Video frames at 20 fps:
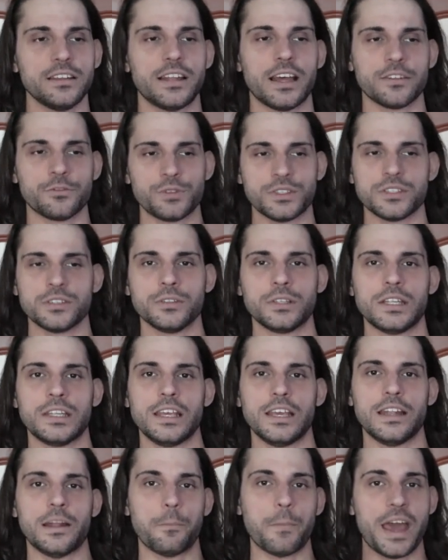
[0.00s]
that resulted
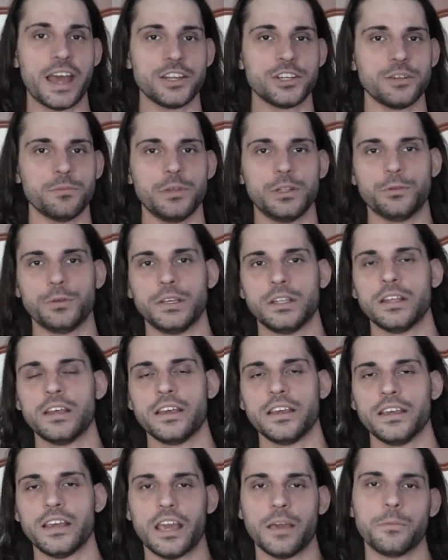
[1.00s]
in a match between
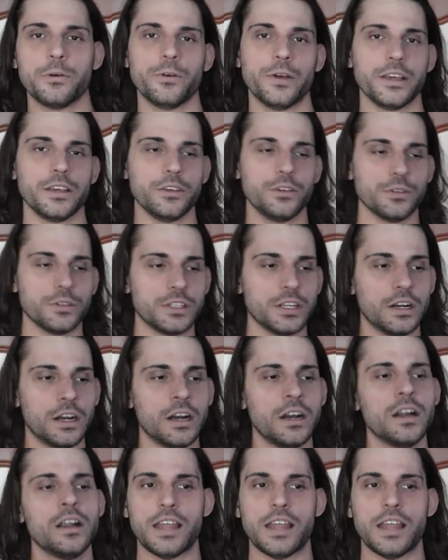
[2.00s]
Gable and Gunther.